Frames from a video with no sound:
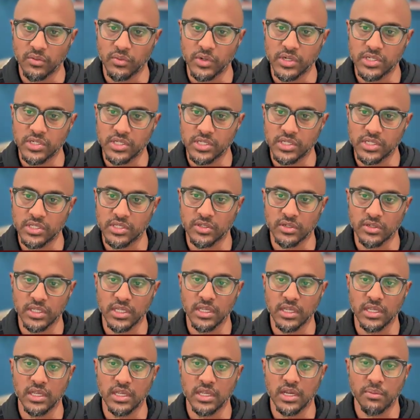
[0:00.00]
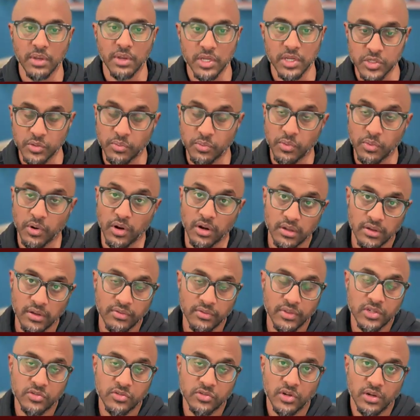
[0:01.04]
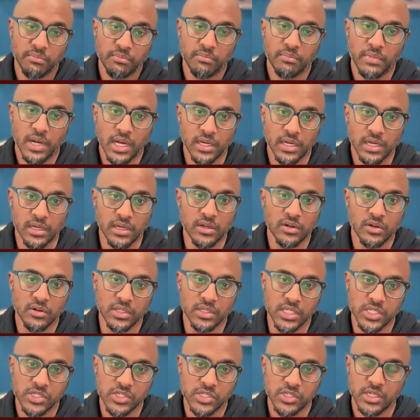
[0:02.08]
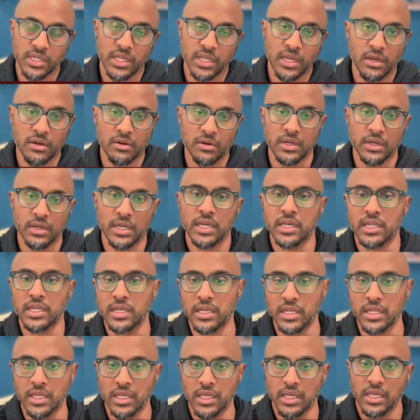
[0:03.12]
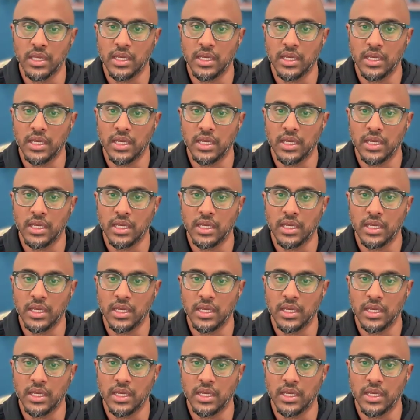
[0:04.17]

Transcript: which is certainly a major part of the Trump MAGA coalition now. And